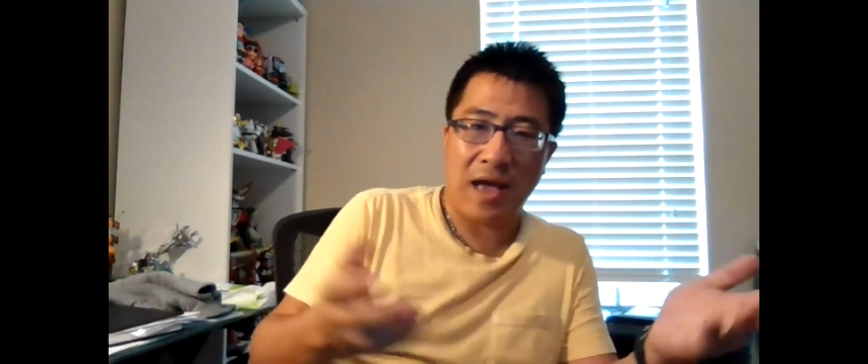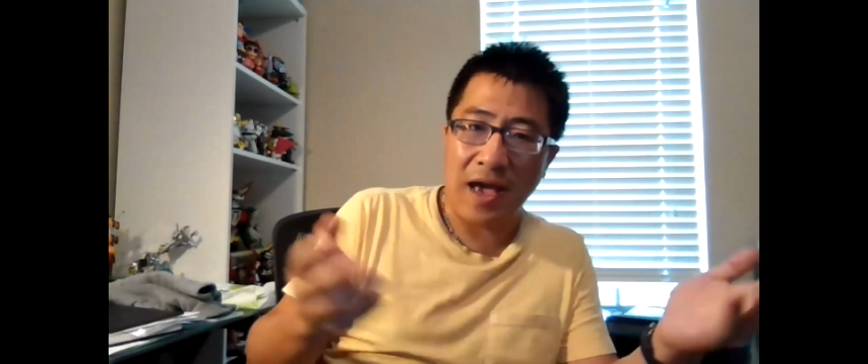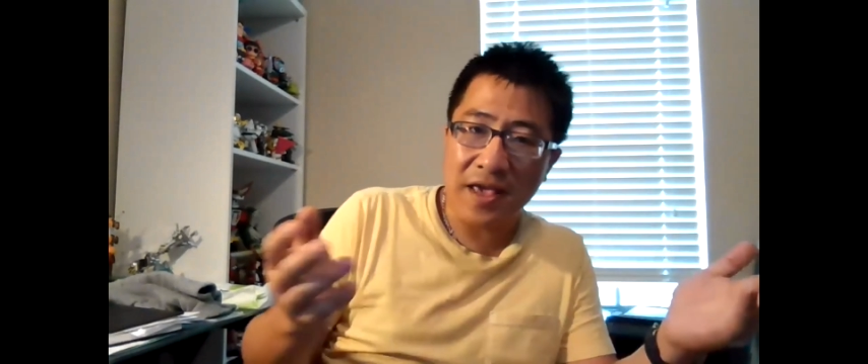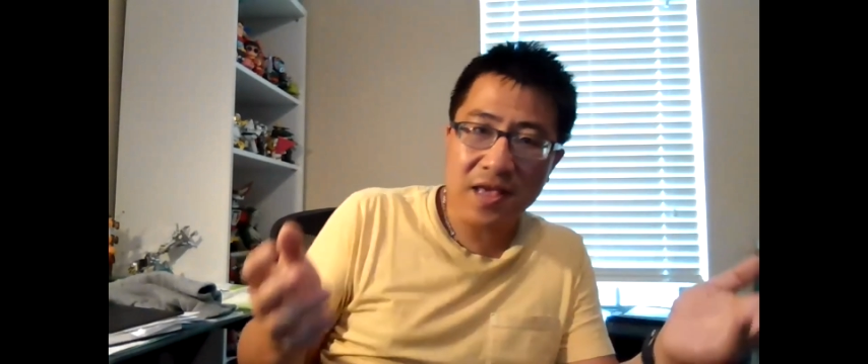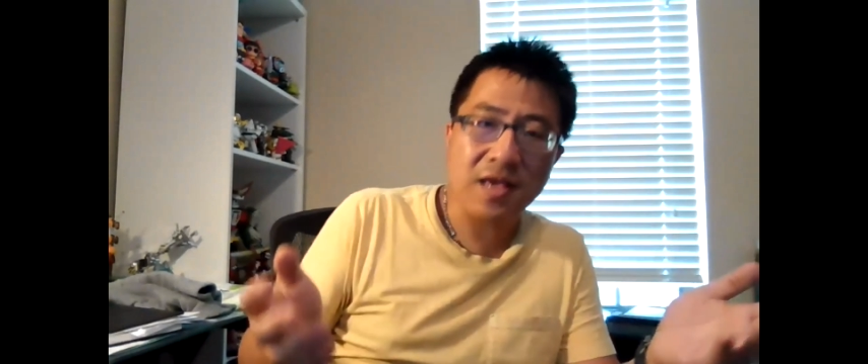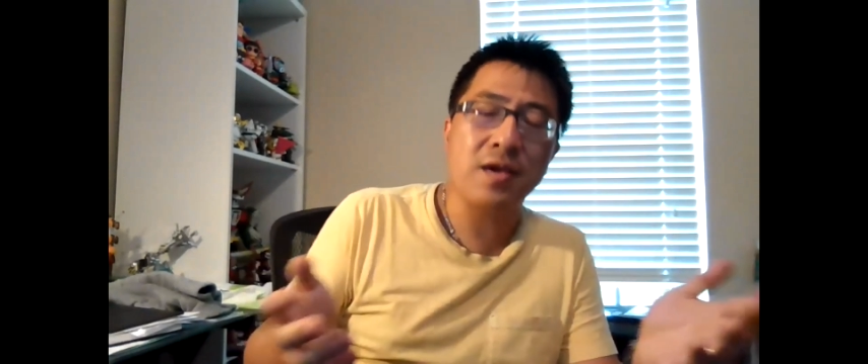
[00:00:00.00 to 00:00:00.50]

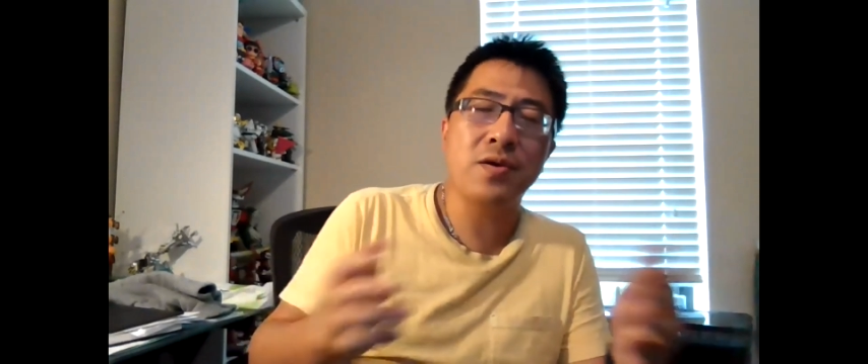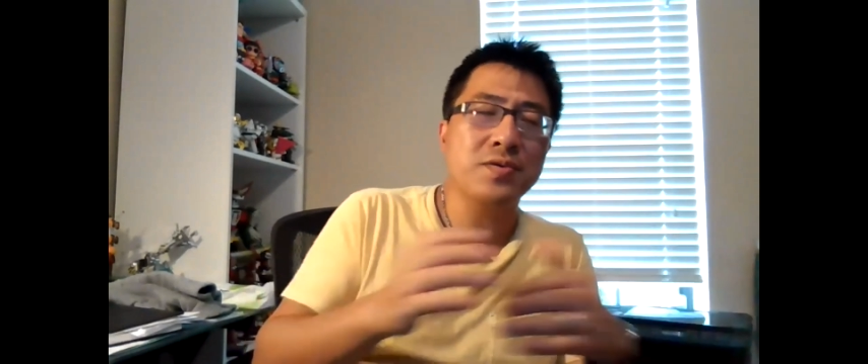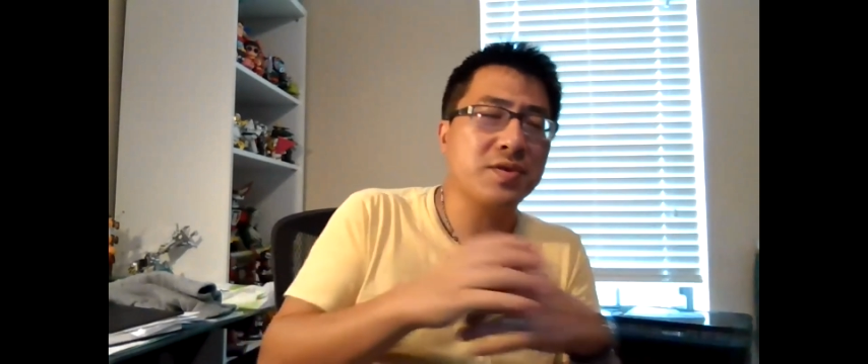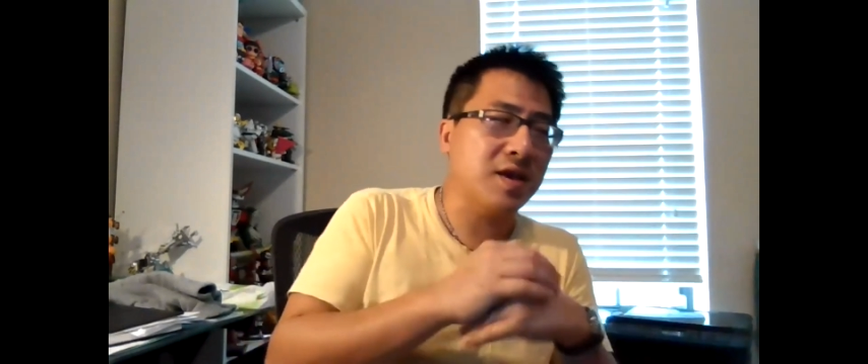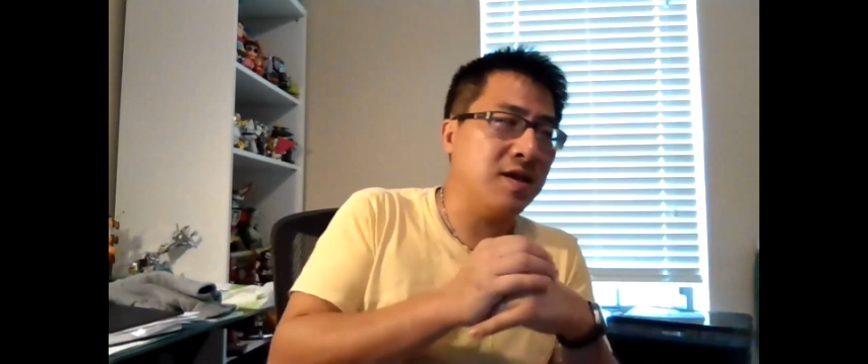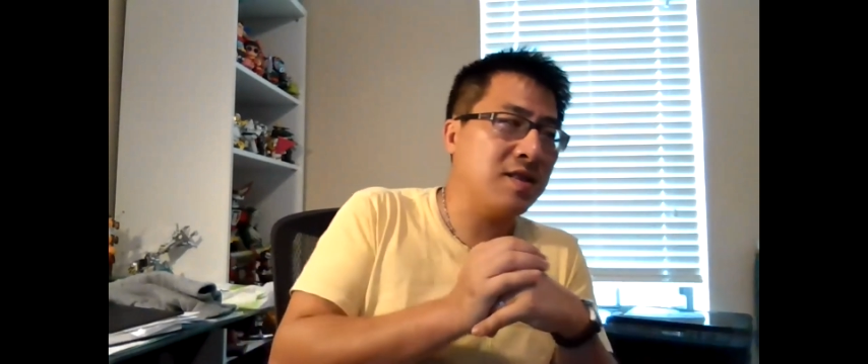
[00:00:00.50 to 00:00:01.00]
high
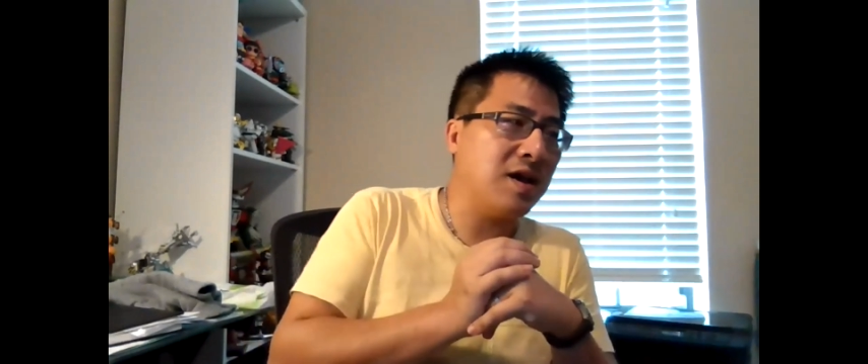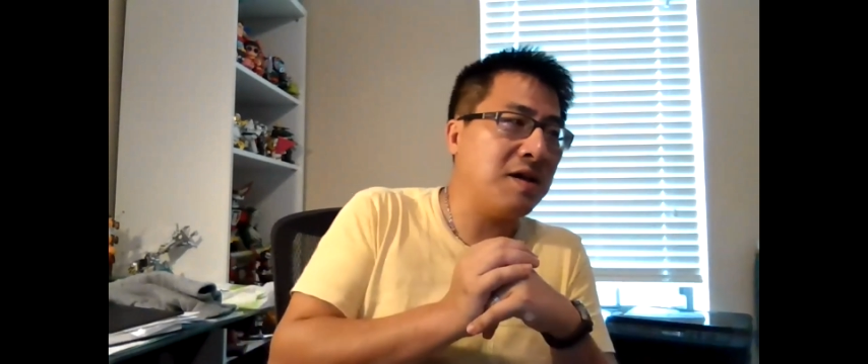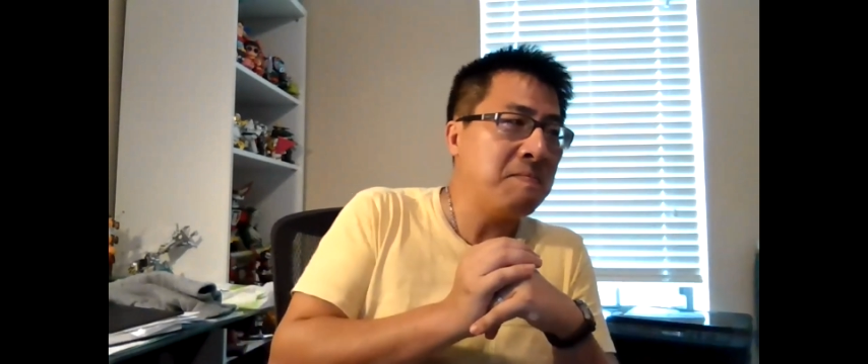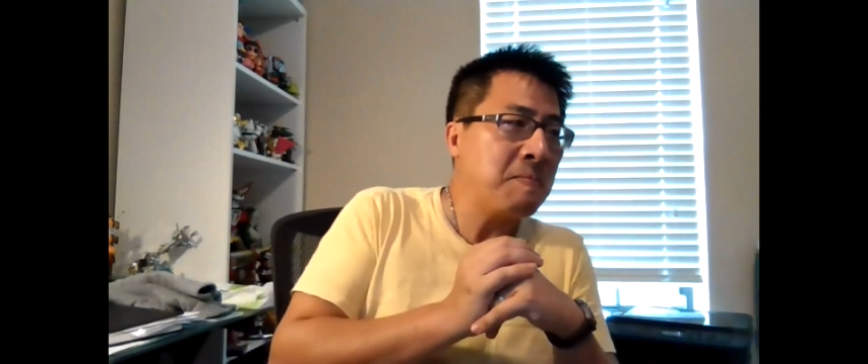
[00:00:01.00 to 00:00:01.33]
heels and